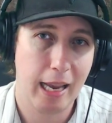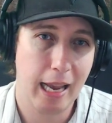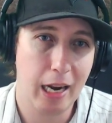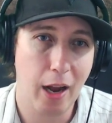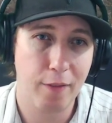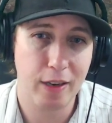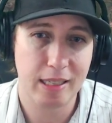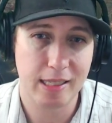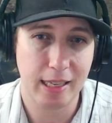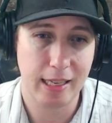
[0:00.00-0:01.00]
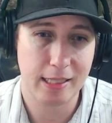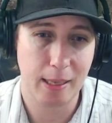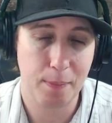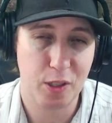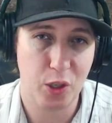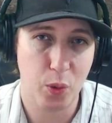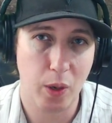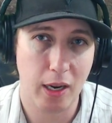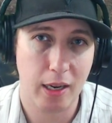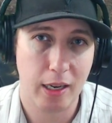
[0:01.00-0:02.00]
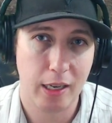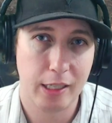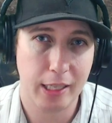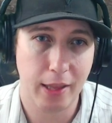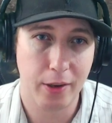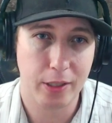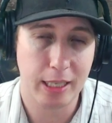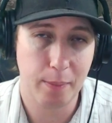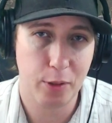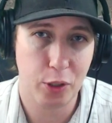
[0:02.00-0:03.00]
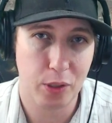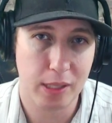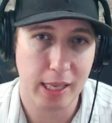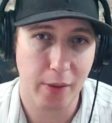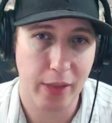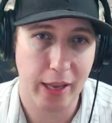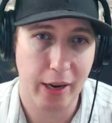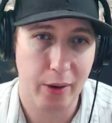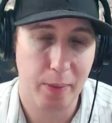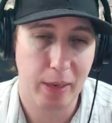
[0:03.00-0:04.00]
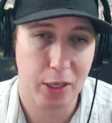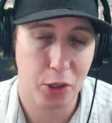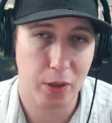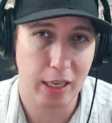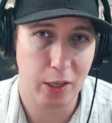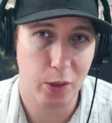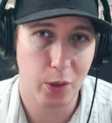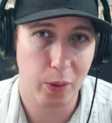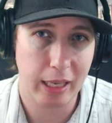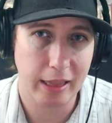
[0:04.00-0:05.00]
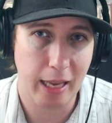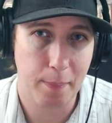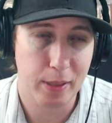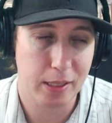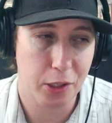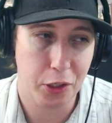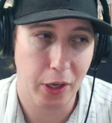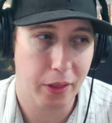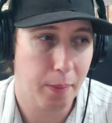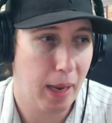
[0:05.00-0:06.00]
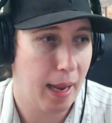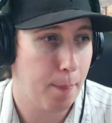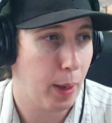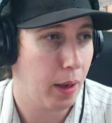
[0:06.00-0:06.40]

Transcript: And obviously, it's up to the other team to scout that out and make sure that you don't get that position on the map.